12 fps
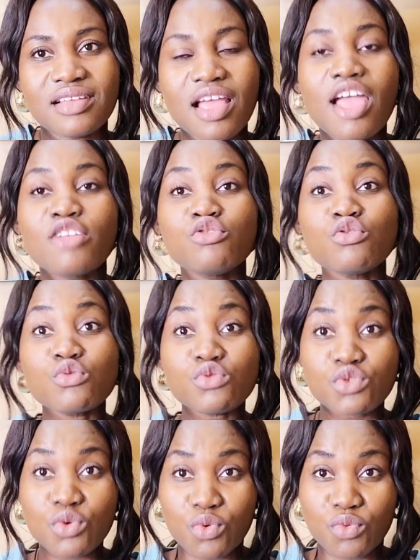And you
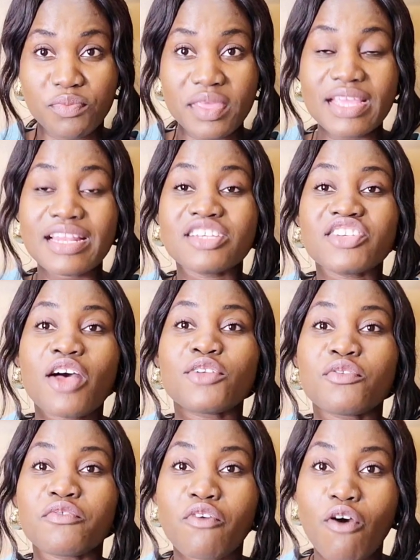too, being a child
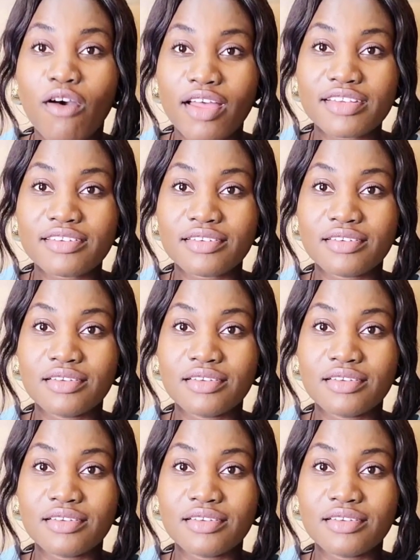of God